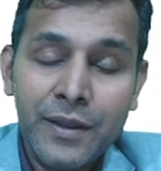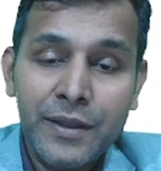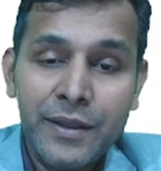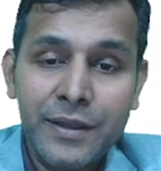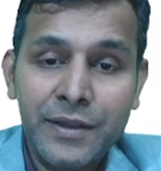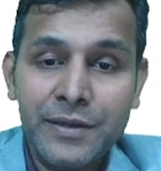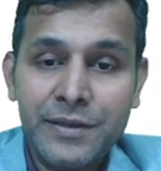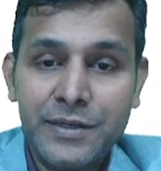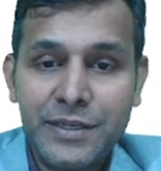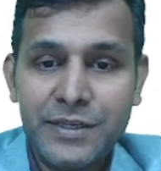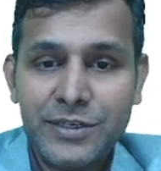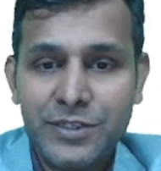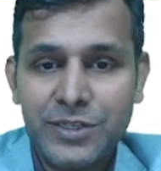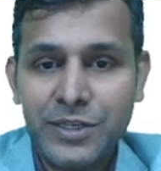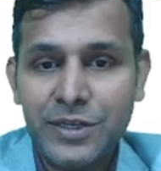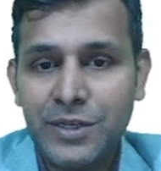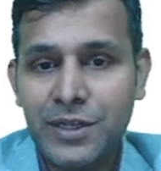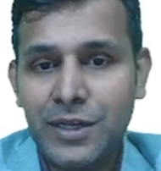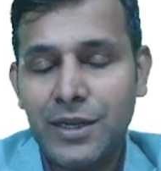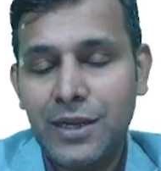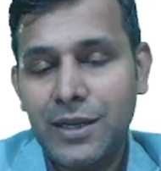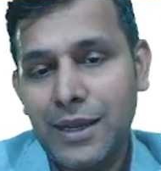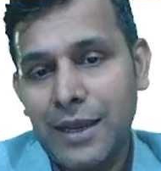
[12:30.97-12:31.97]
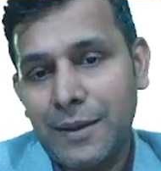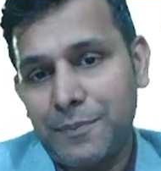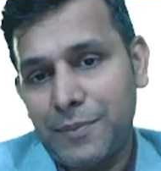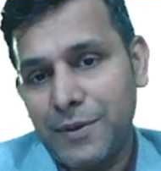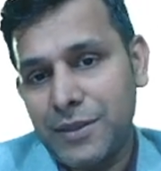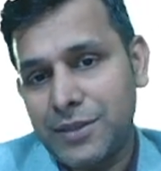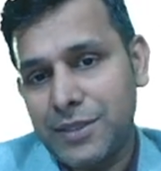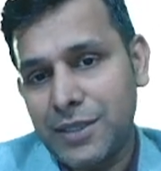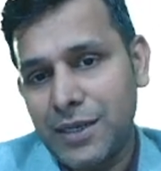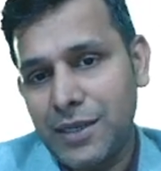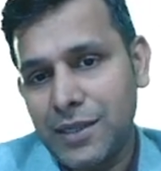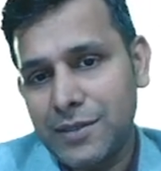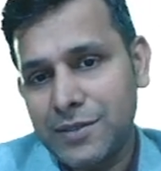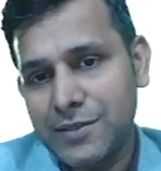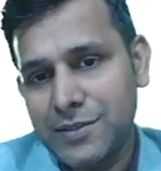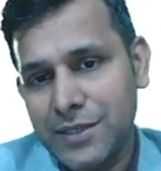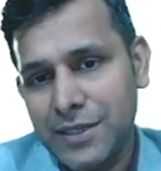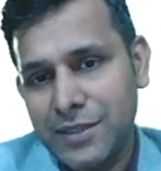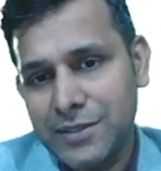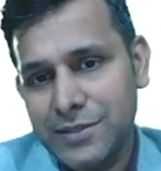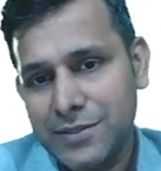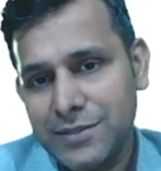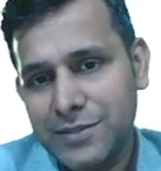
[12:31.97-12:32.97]
intestinal epithelial
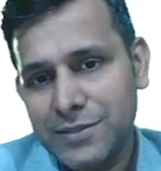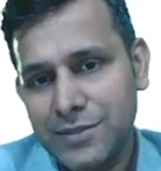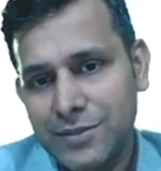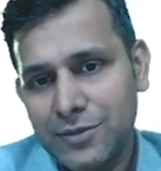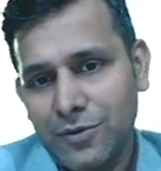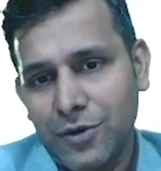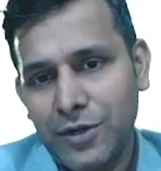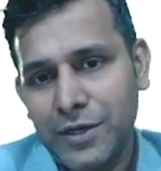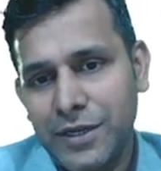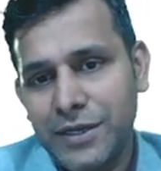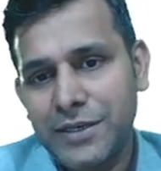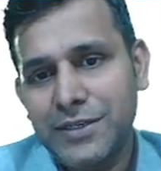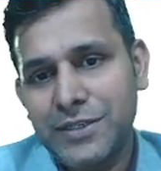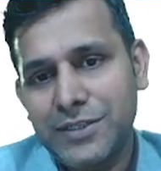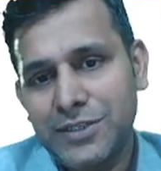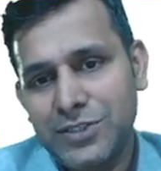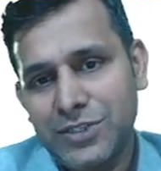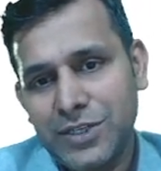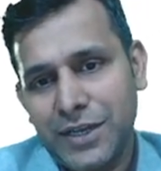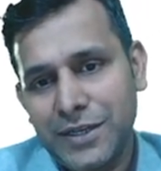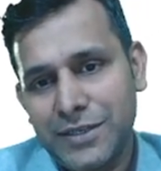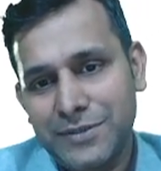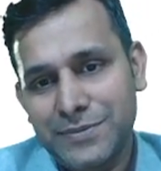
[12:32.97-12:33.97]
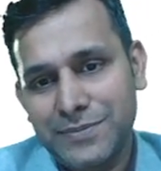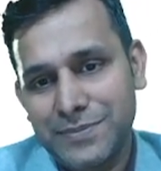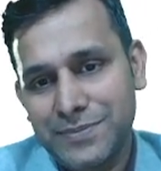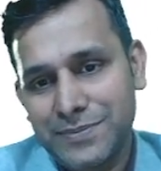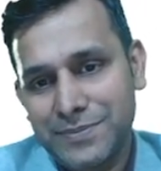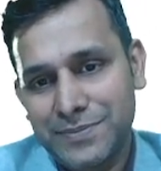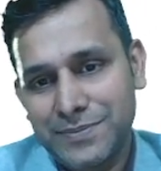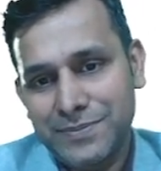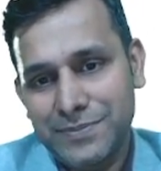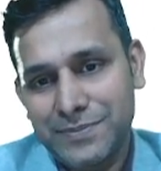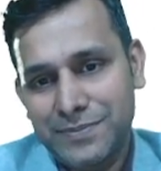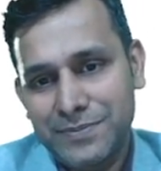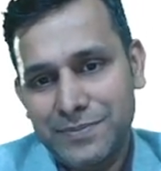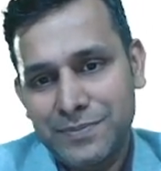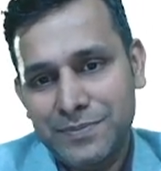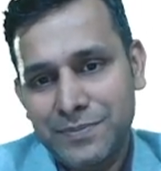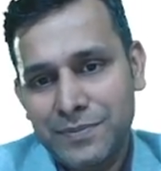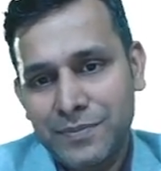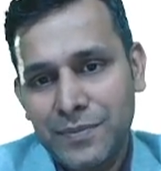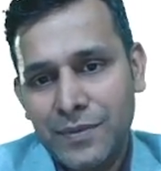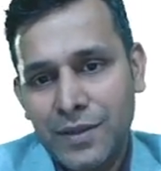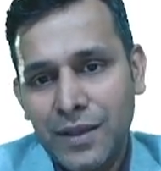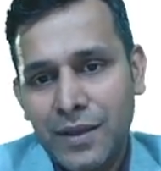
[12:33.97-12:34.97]
cells or intestine.
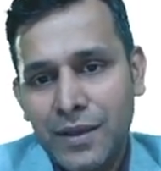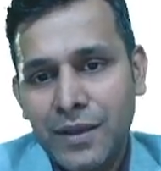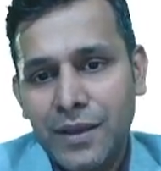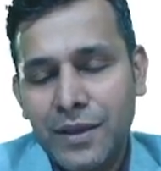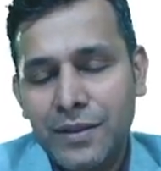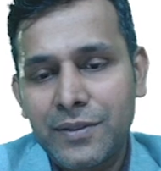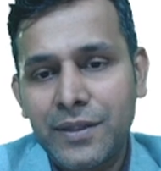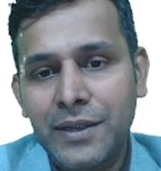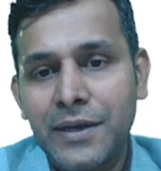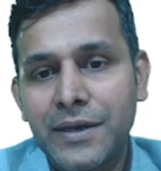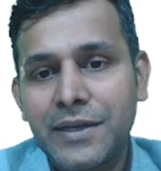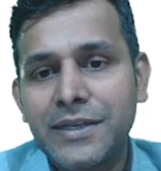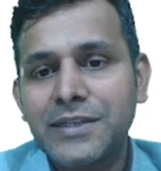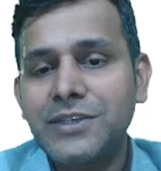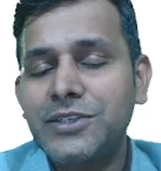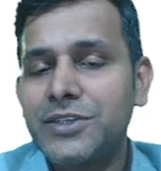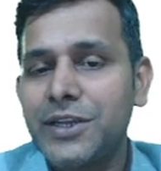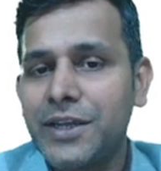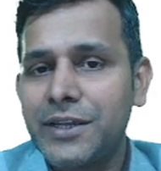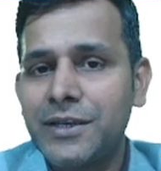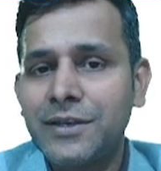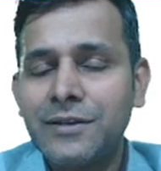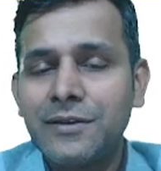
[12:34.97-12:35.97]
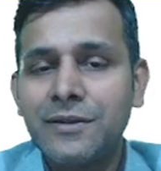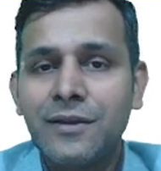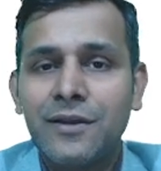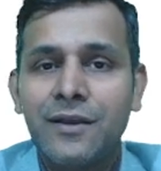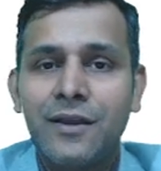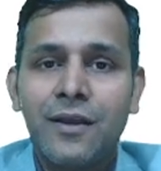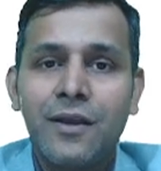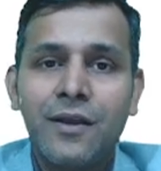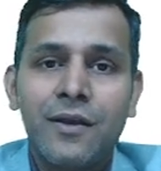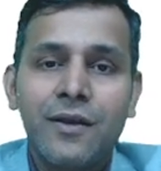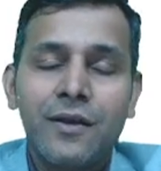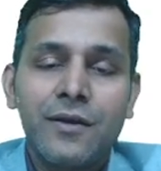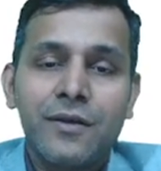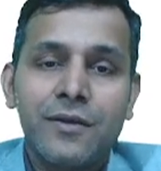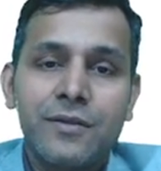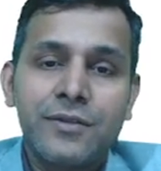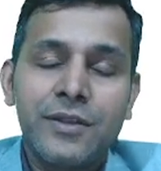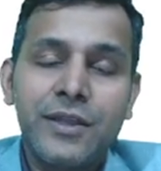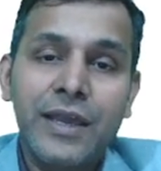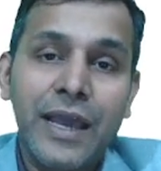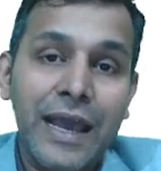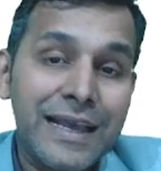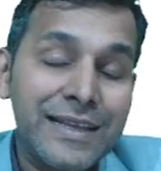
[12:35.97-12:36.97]
In the intestine,
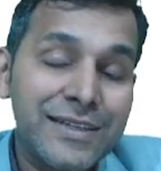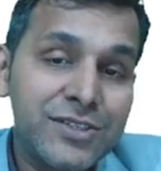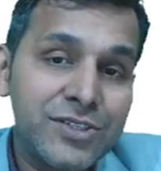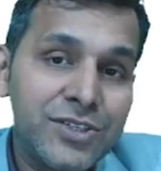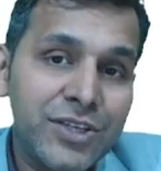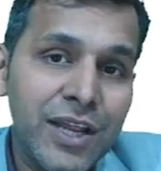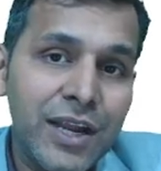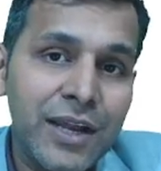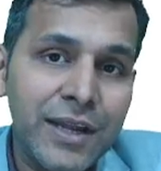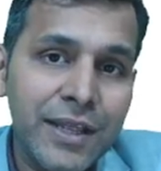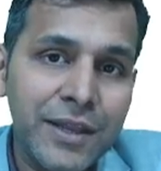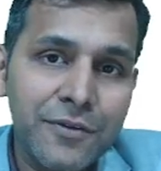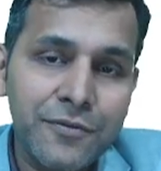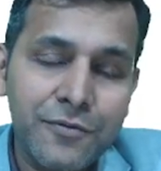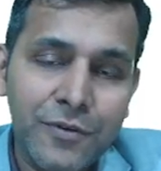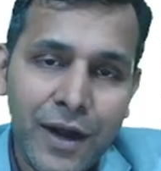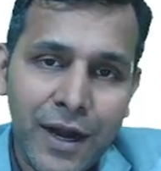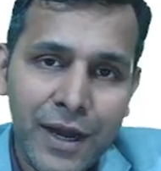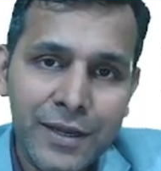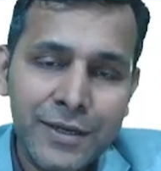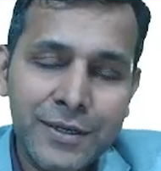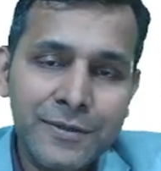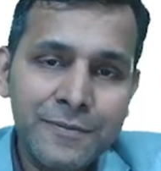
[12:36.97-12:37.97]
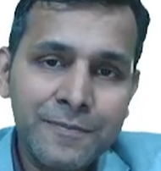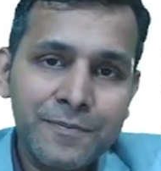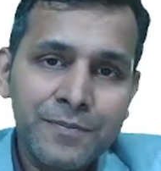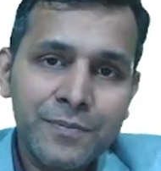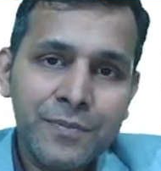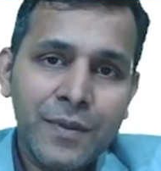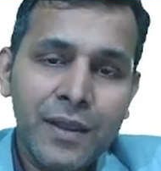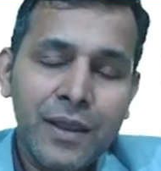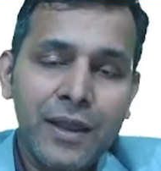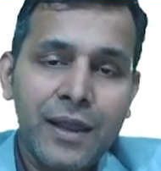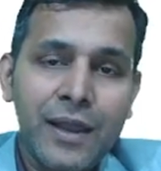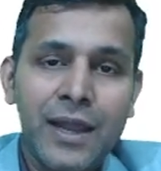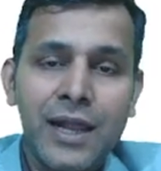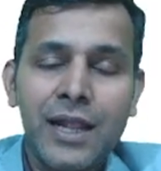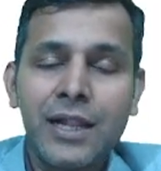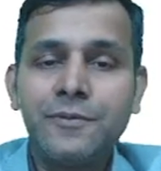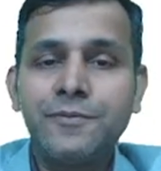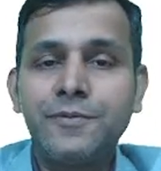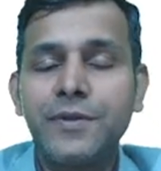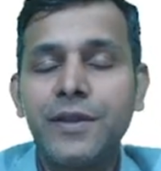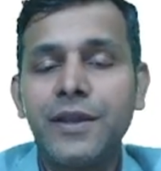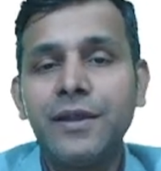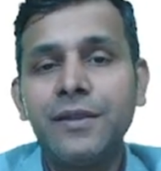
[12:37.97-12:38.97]
the SGLT1
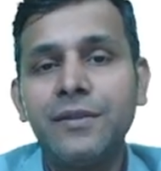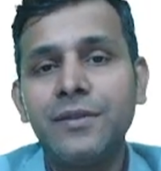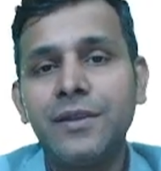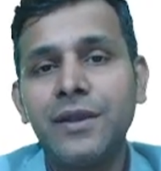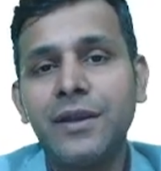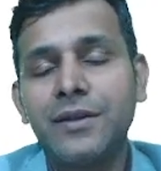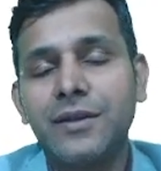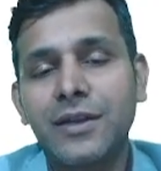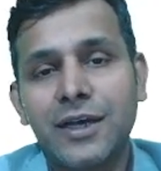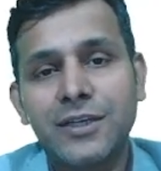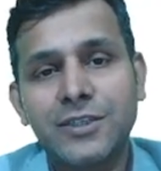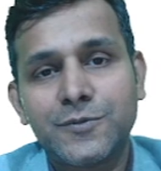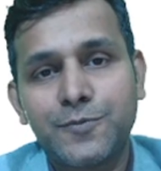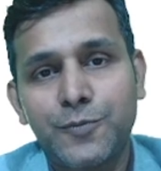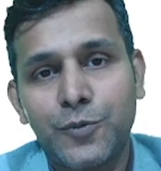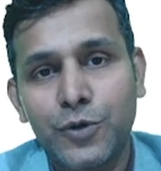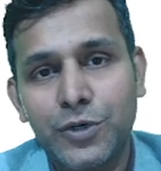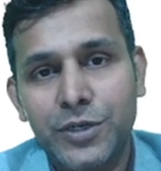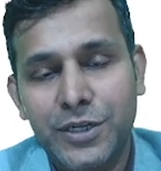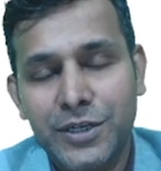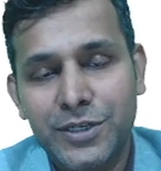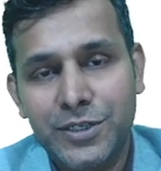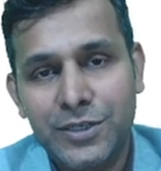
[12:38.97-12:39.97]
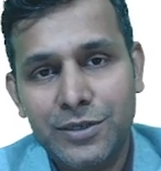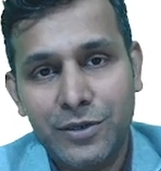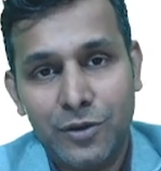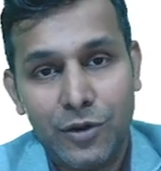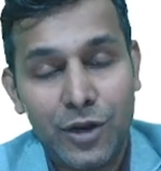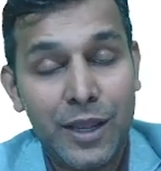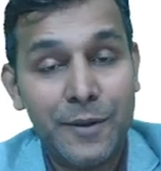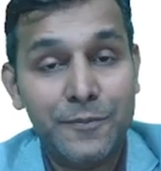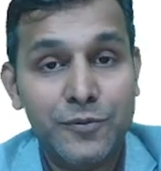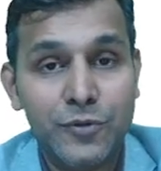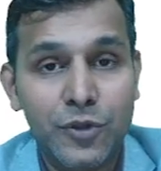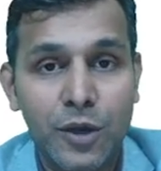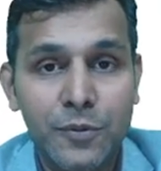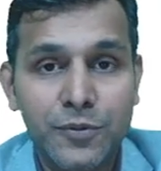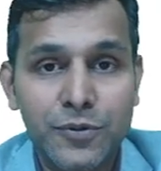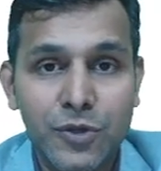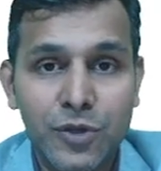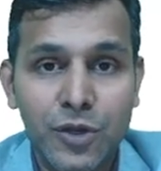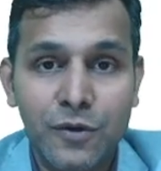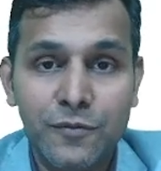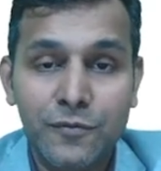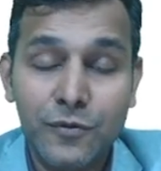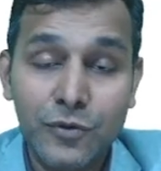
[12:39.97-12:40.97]
helps in the transportation or
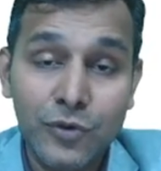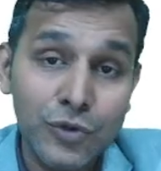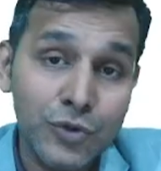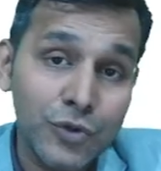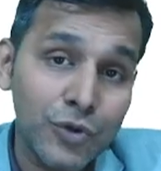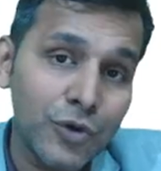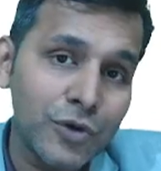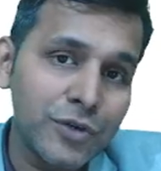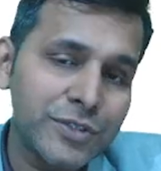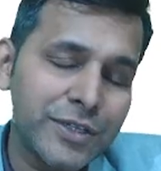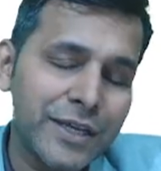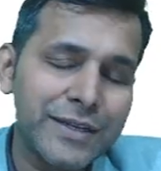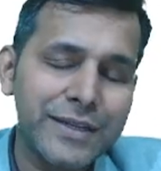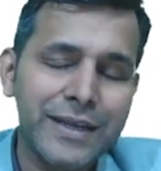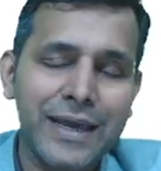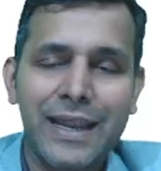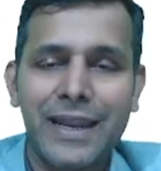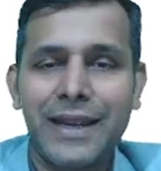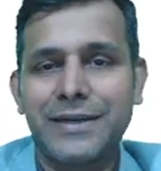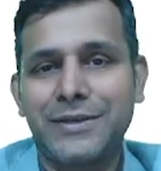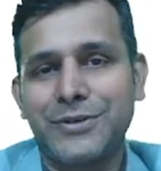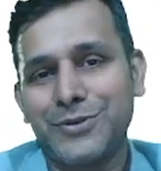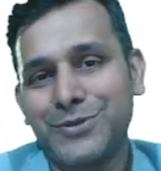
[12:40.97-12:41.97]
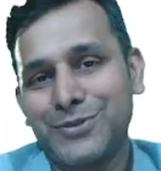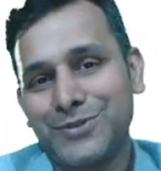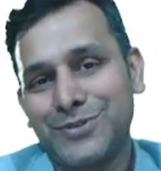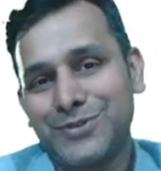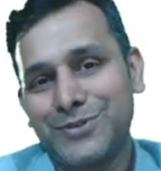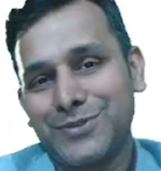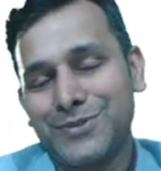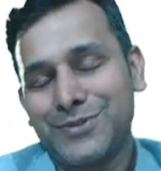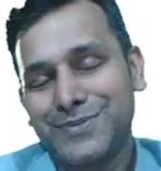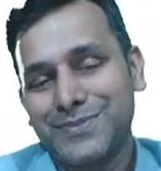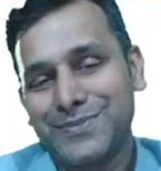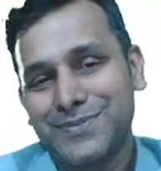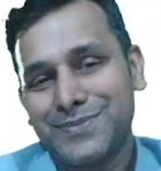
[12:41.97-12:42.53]
absorption of glucose and galactose.